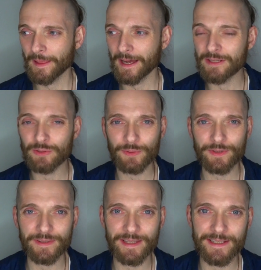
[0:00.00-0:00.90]
I know
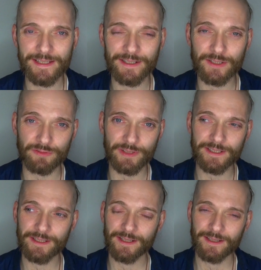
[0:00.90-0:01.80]
that they
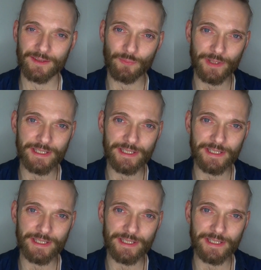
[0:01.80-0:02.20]
agree that we